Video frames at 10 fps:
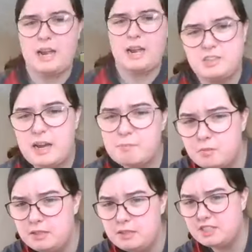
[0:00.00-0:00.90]
So that
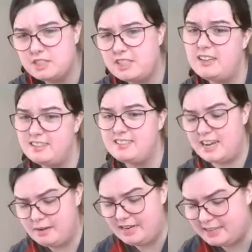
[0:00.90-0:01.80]
probably wants another
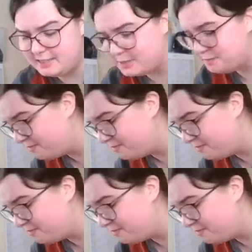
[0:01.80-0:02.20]
10 minutes.